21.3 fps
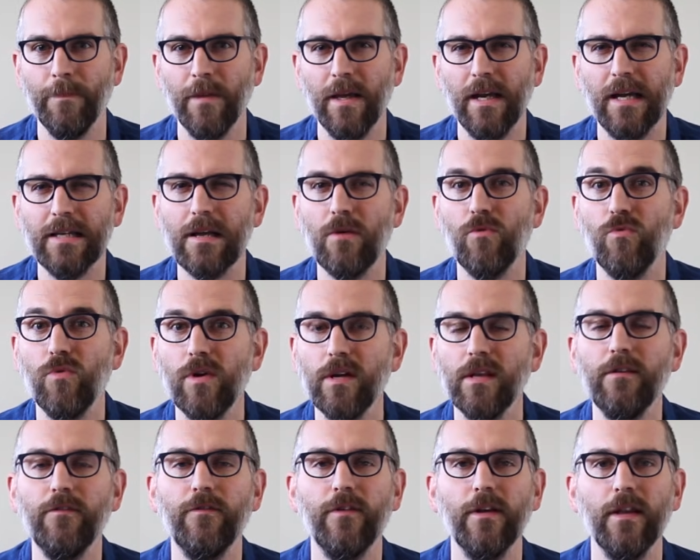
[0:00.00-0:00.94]
Because I
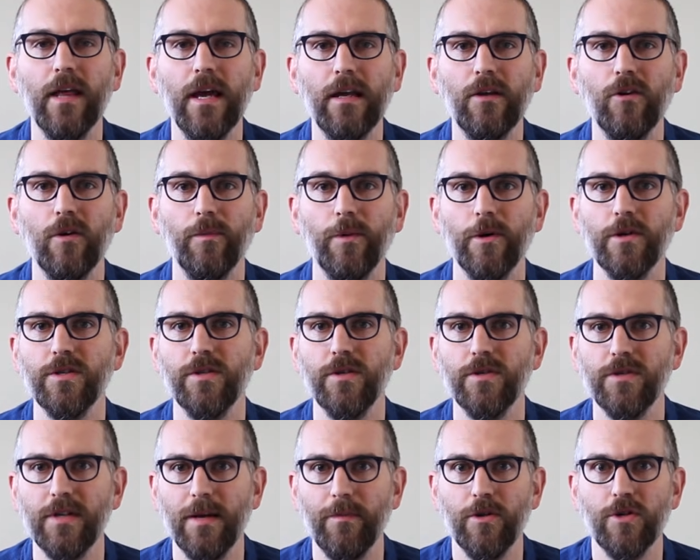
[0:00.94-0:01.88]
really feel like your
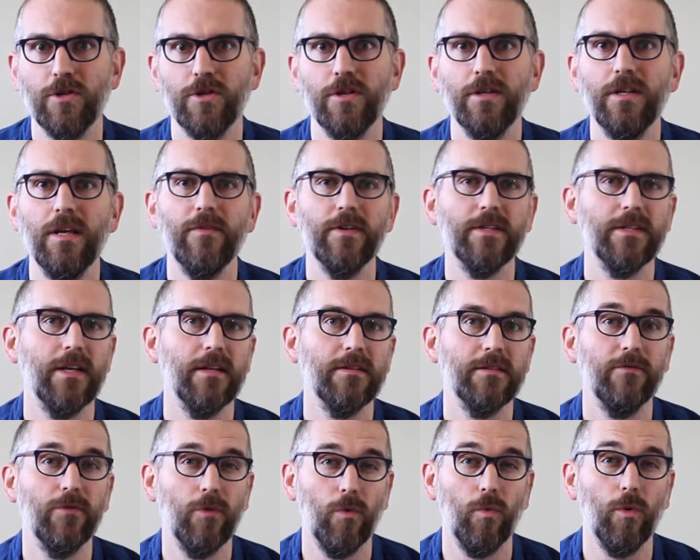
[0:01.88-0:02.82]
personal statement should give a
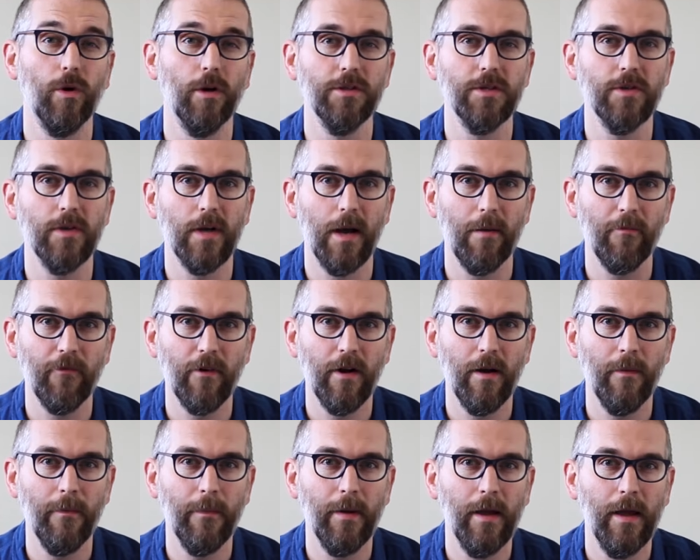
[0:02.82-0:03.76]
sense of the world you come
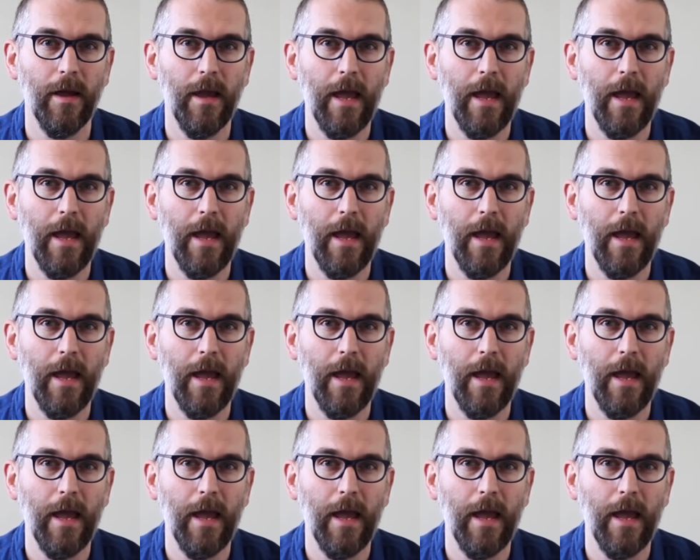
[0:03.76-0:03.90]
from